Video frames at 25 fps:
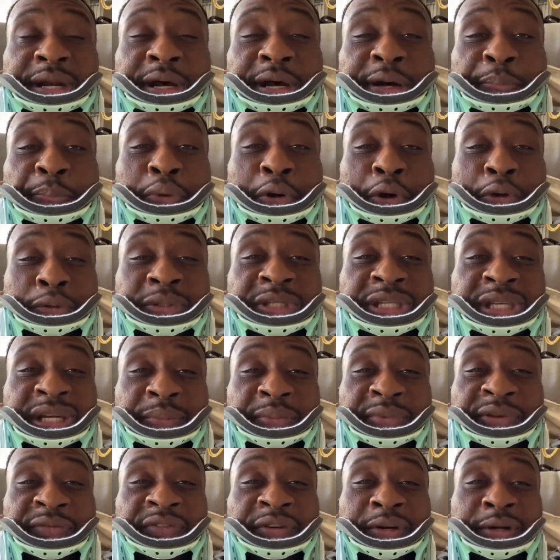a pro
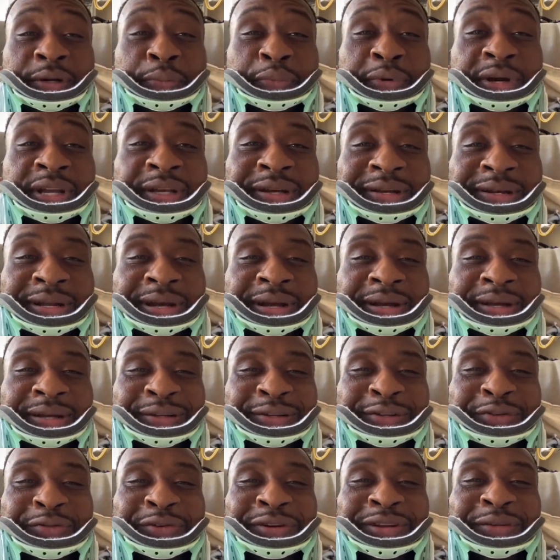tip, if you're gonna break your neck,
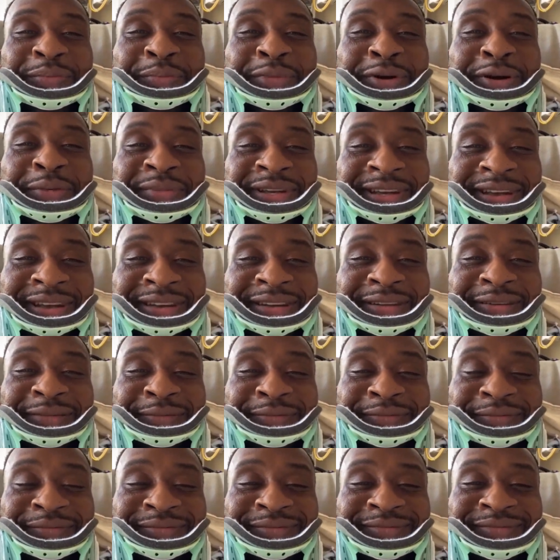do it in Birmingham.